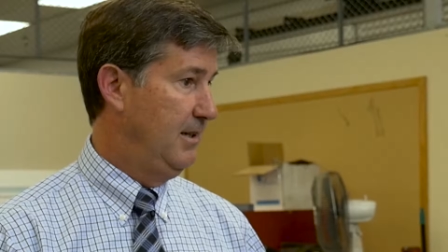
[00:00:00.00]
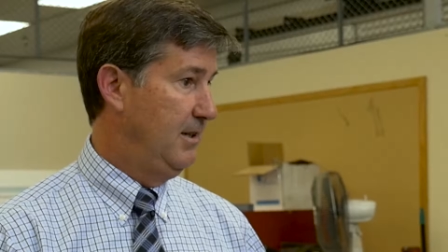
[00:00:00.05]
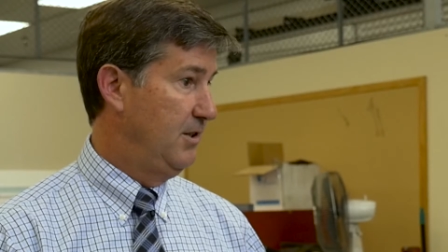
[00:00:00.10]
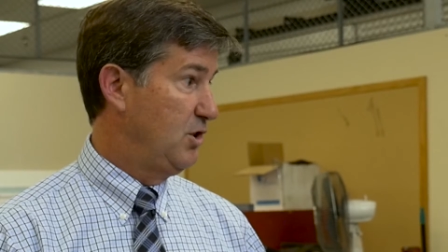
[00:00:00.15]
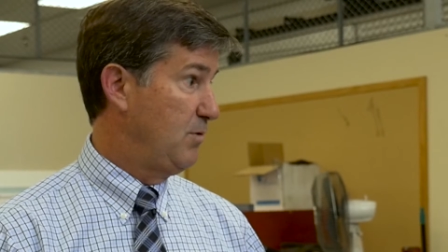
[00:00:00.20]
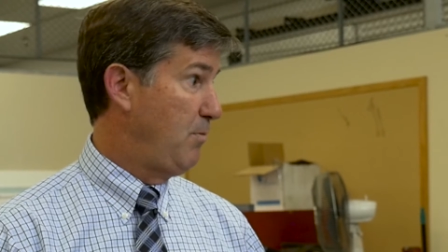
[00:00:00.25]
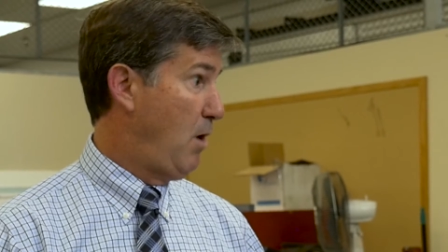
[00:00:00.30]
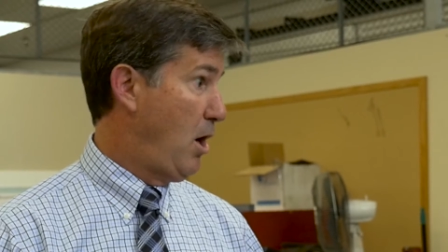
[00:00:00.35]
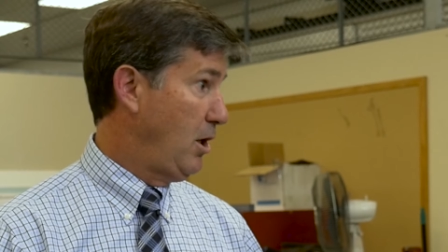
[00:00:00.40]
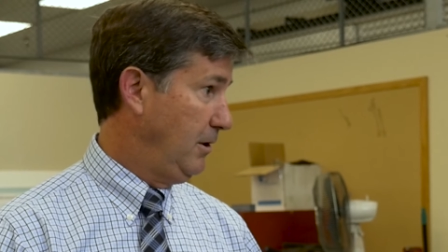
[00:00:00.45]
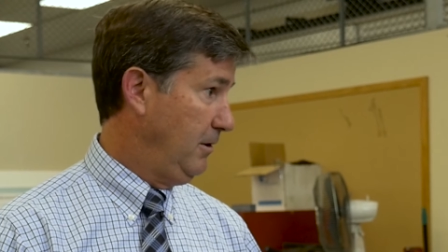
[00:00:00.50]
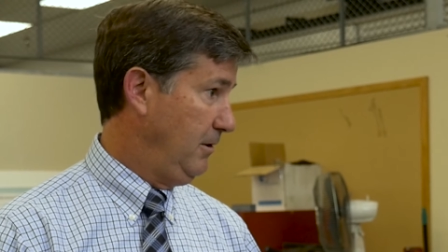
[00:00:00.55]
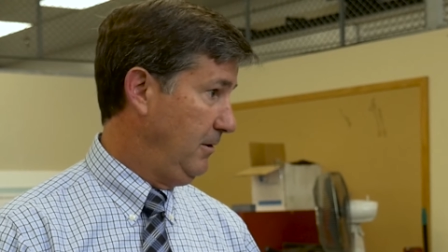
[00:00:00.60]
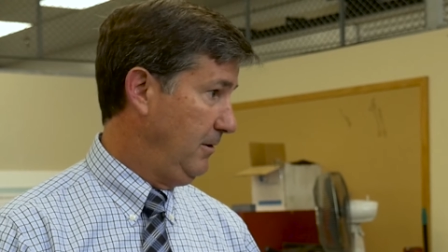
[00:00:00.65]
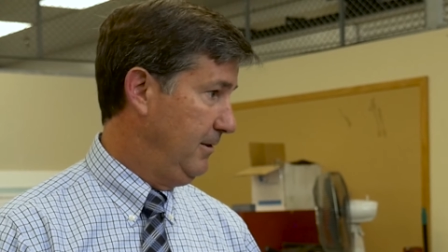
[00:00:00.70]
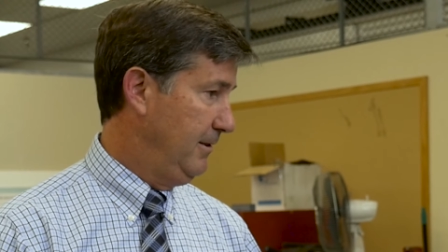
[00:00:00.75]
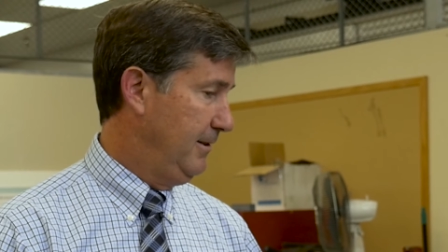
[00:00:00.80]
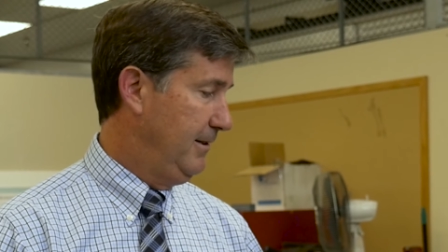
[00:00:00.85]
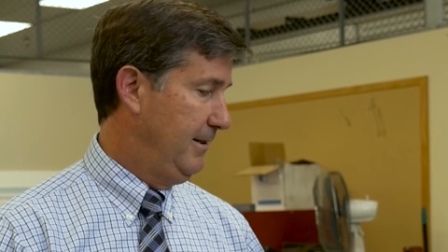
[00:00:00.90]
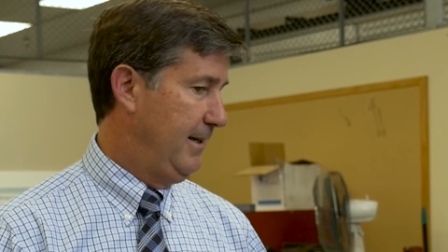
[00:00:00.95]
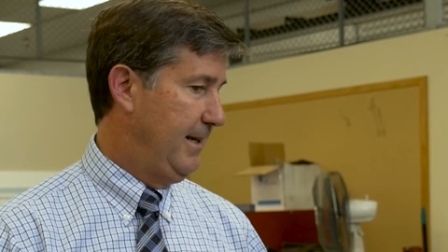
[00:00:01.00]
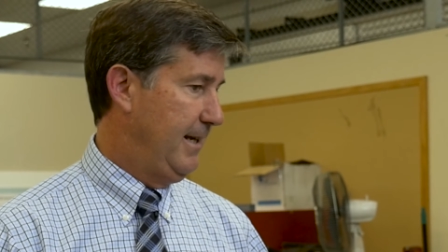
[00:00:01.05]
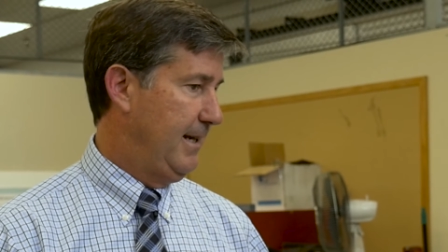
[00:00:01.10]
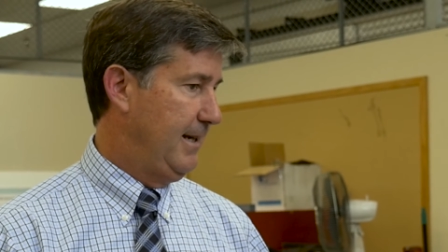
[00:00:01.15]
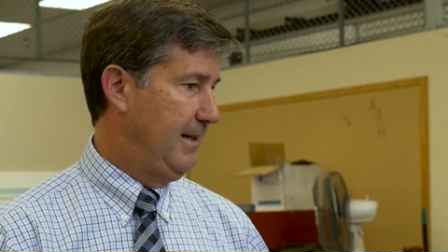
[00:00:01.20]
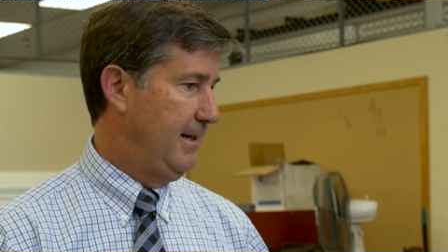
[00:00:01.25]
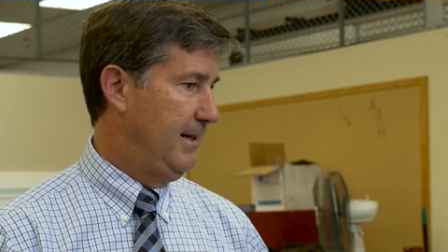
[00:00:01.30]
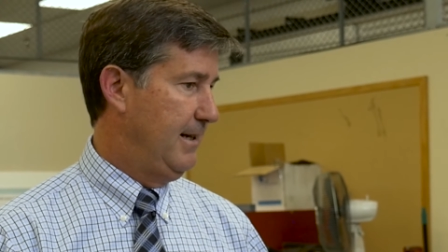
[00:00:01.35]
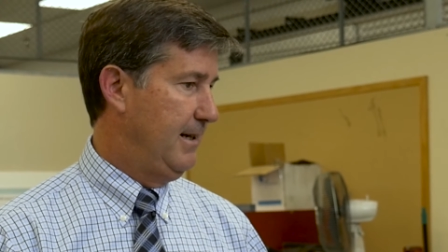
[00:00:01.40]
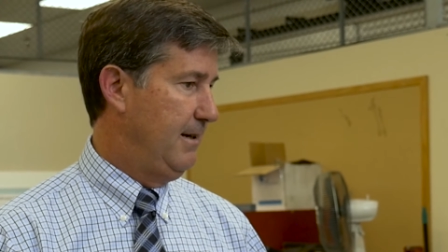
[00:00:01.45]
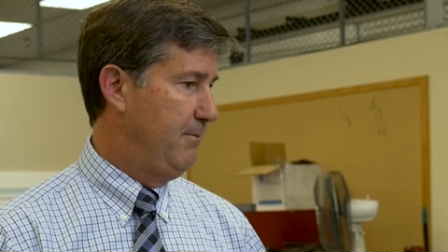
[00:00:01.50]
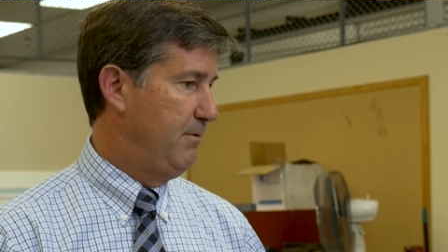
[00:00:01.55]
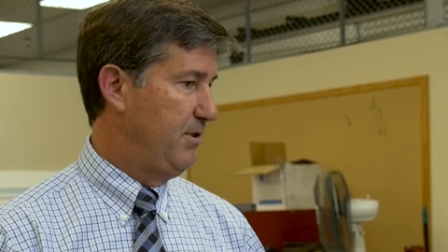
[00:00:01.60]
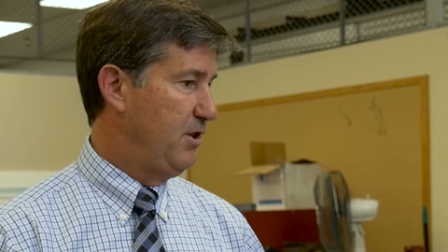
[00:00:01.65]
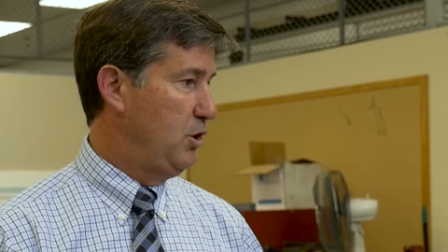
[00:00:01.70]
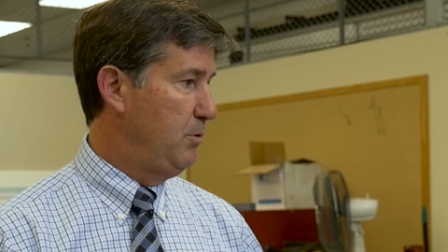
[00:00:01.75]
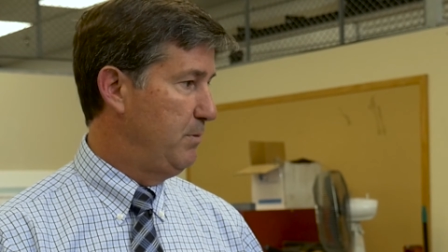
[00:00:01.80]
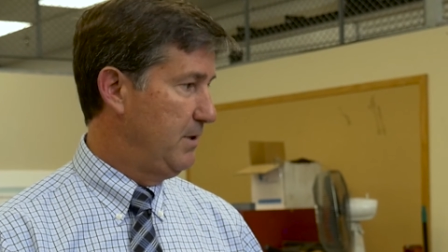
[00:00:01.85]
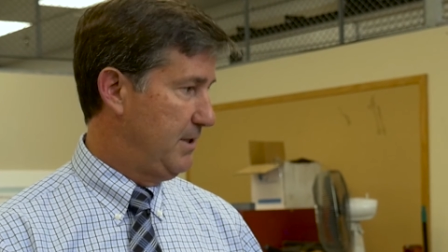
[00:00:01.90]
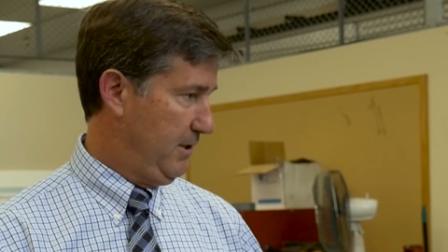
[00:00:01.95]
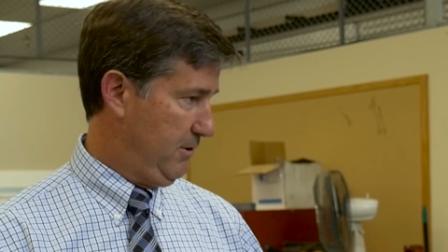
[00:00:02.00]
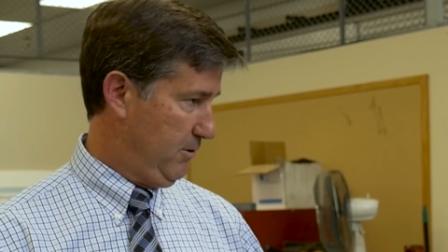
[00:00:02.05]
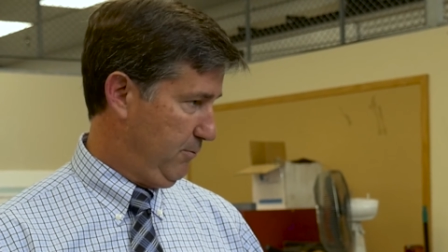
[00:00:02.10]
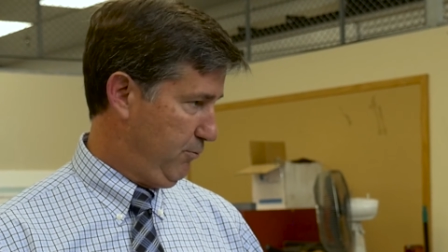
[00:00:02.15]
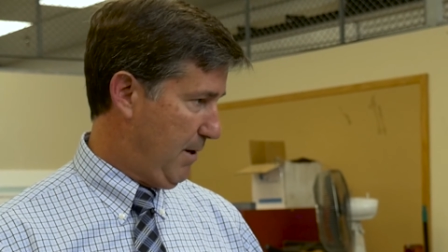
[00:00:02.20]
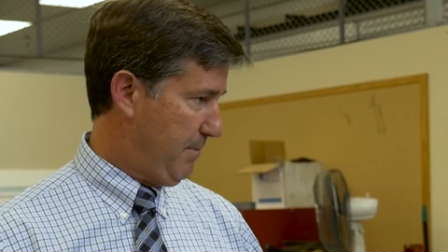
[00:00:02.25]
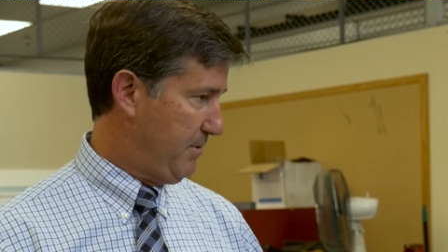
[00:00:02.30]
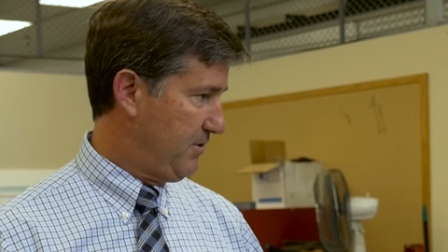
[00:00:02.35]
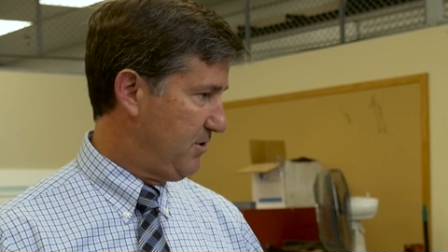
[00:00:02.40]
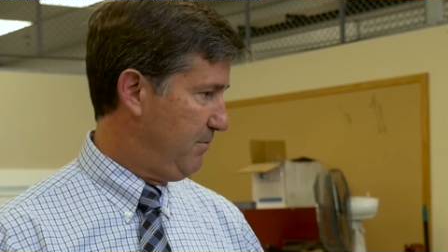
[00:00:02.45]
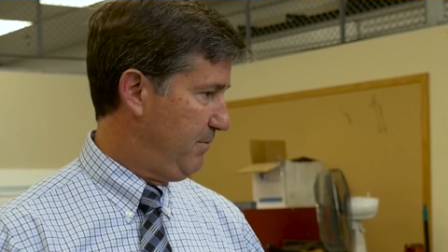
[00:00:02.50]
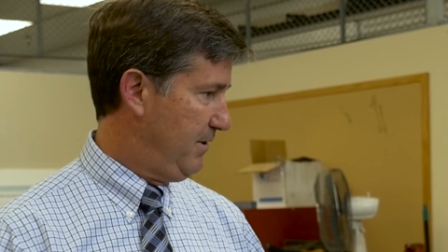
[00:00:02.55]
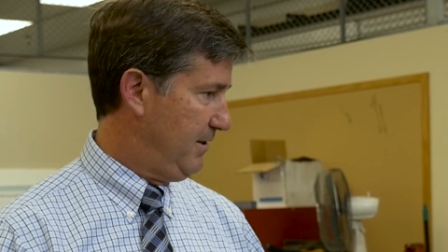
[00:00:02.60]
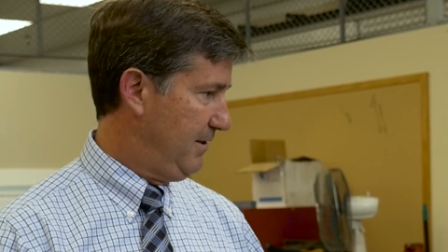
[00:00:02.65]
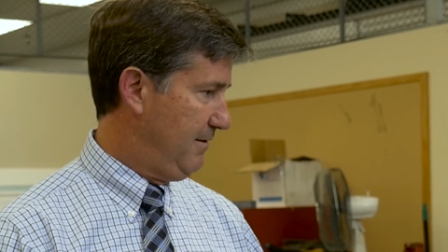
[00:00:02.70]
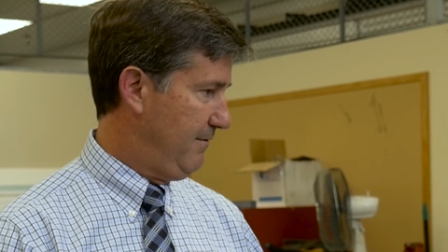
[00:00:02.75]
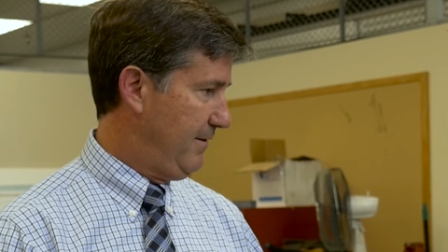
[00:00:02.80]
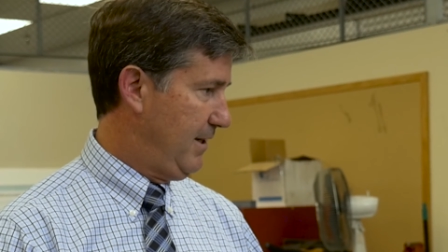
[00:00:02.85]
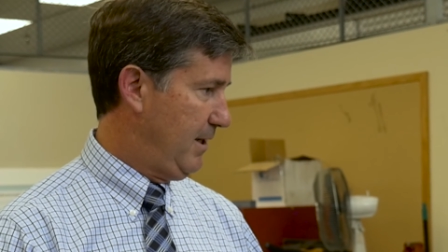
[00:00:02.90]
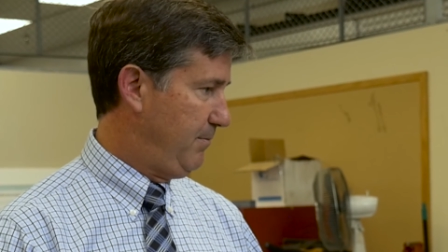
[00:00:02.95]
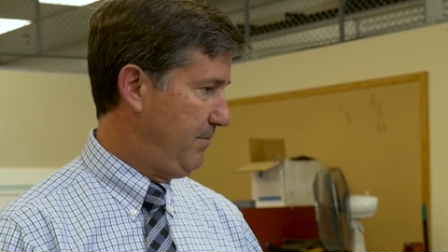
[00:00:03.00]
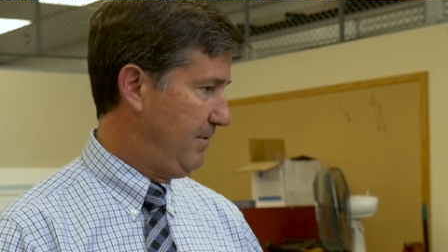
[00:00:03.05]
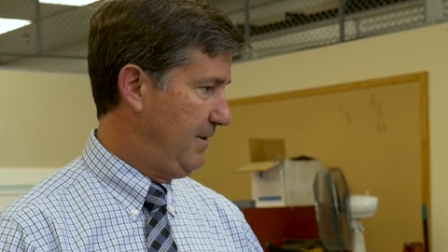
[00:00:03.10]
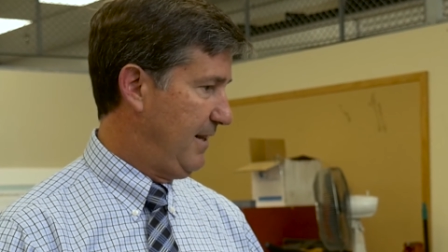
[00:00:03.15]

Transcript: smaller, and, uh, and with the new material properties that are being developed,